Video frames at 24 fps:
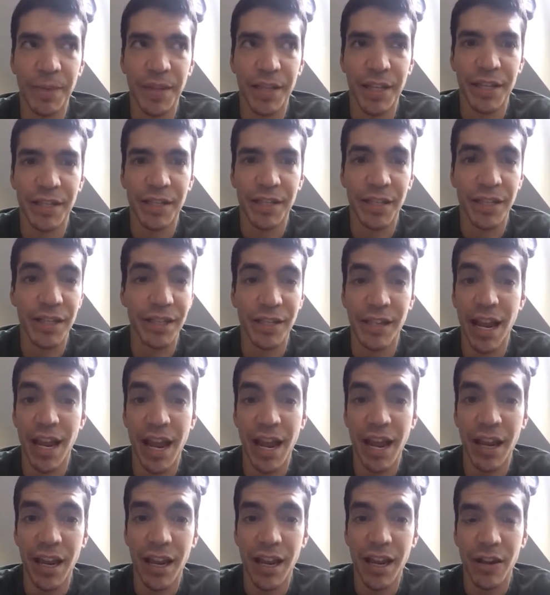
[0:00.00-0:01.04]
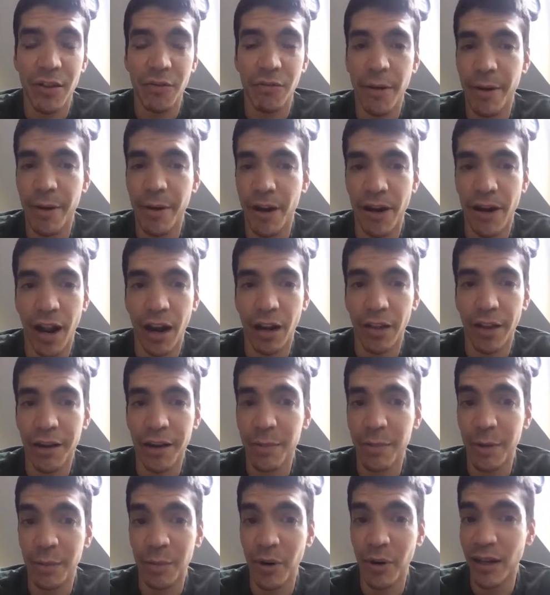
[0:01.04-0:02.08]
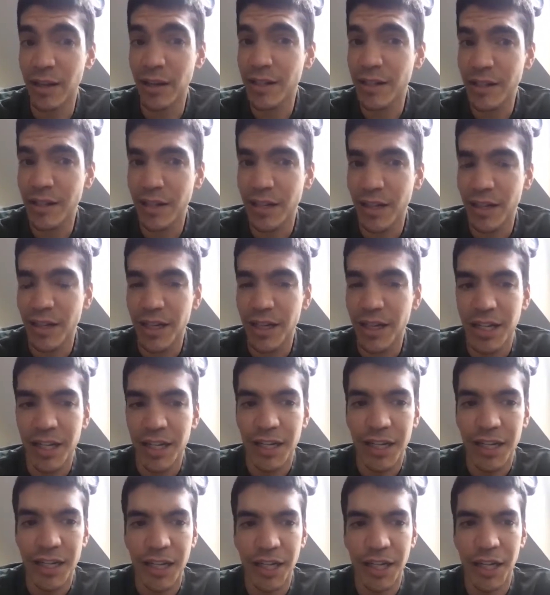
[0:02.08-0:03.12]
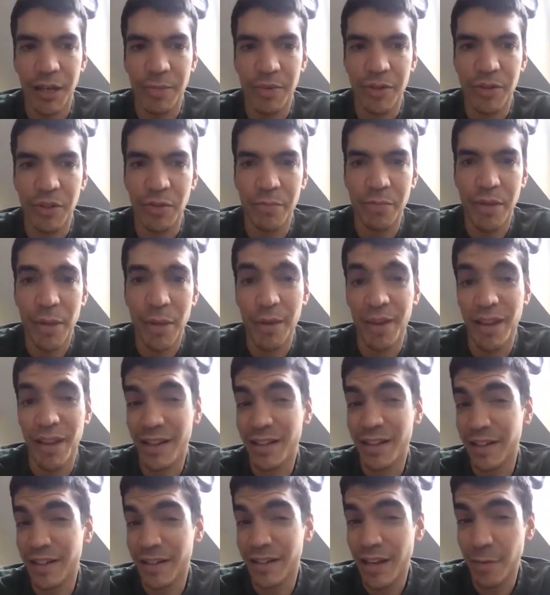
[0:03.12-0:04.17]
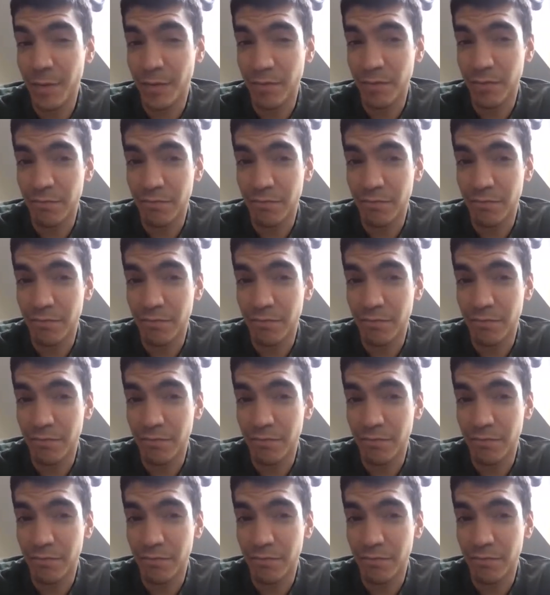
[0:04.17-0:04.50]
to this day, women are not allowed to be priests. So maybe that's an example.